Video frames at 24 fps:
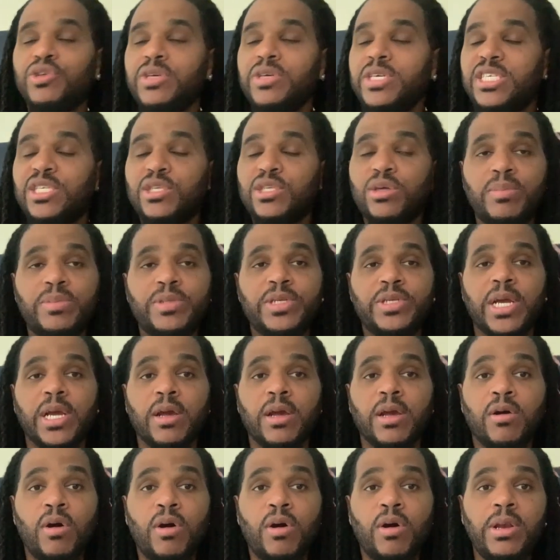Three
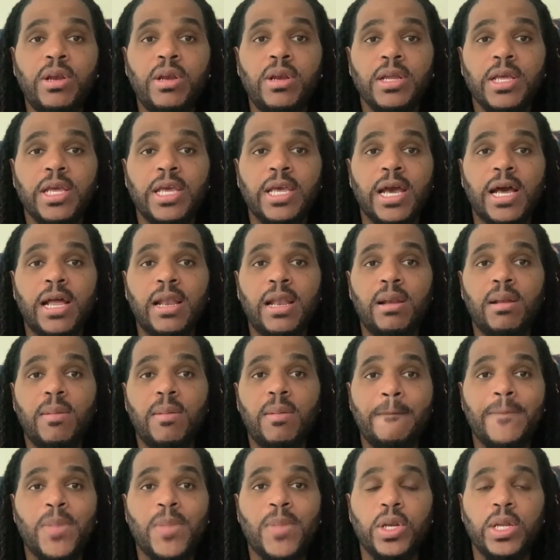subjects. Gun, girl,
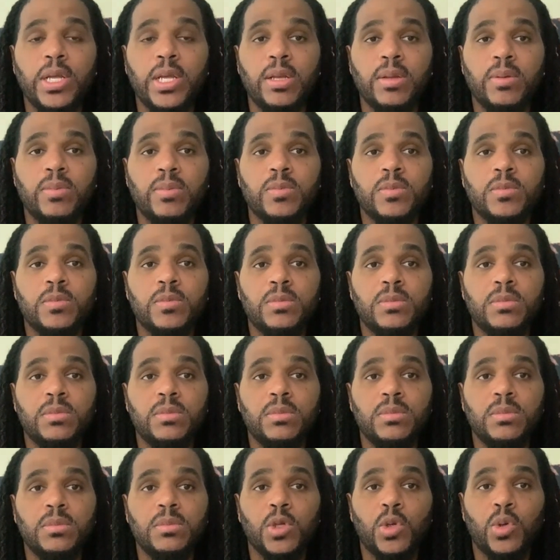money.
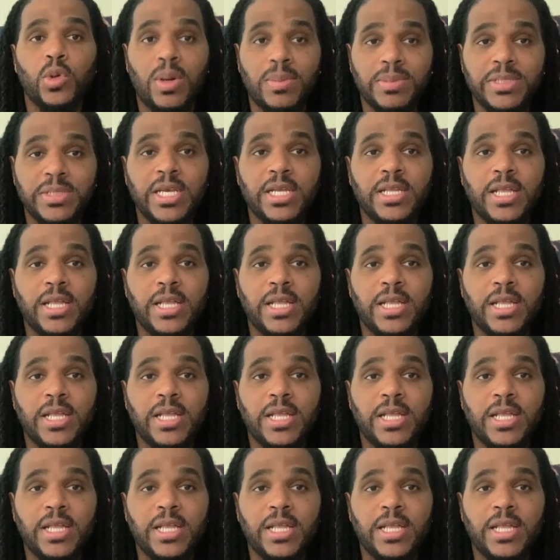You know